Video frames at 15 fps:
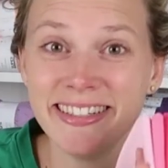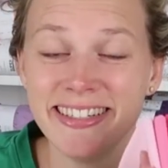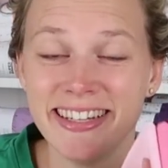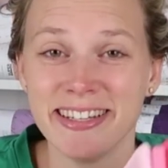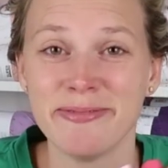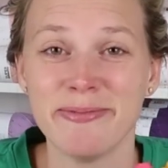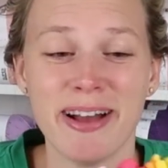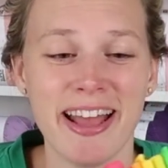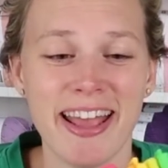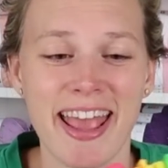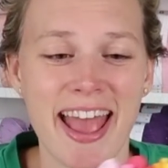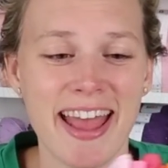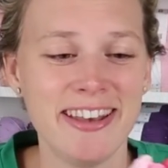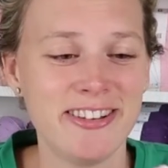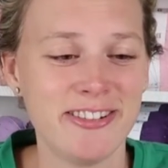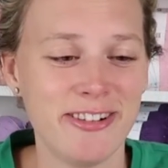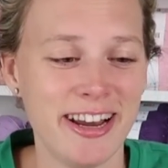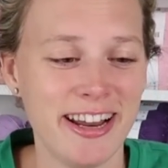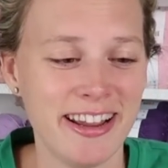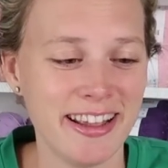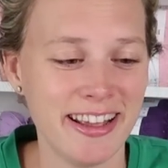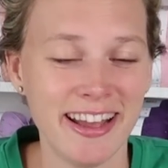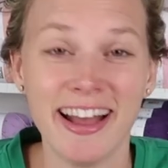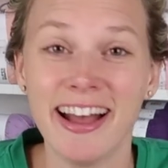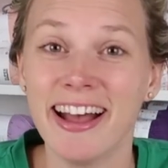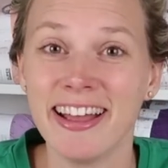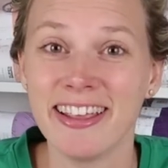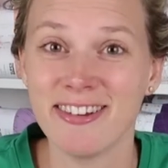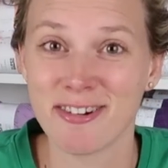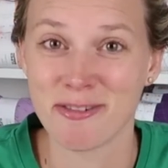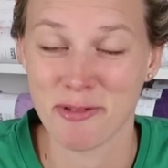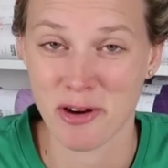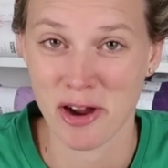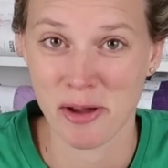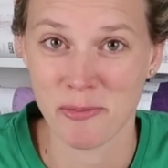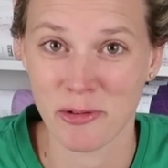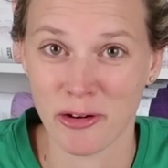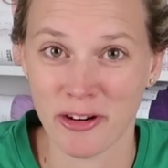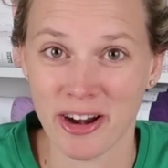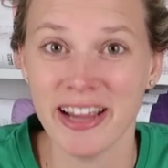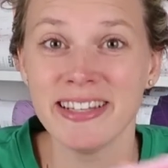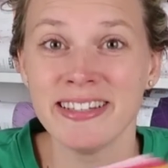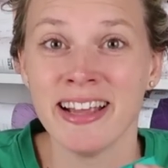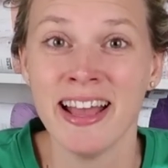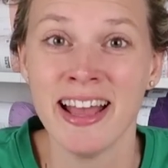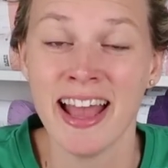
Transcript: just by entering uh, your work in progress